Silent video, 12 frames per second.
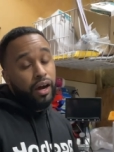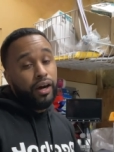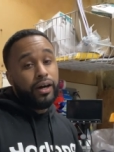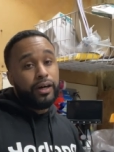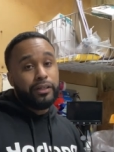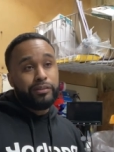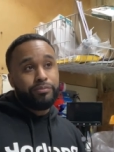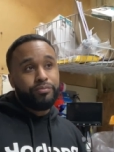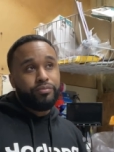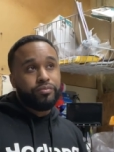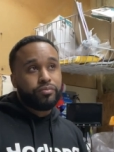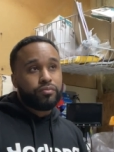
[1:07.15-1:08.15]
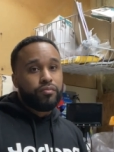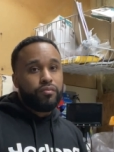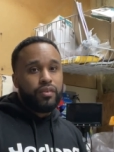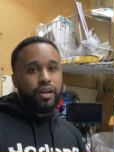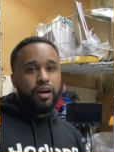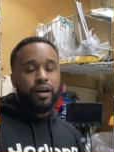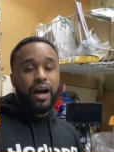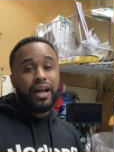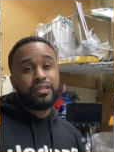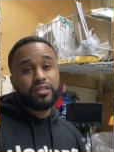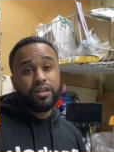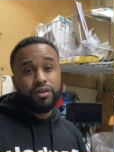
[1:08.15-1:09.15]

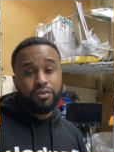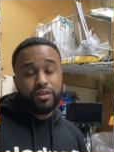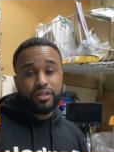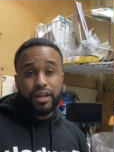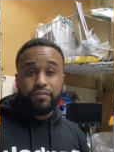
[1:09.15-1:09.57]
lot of stud owners,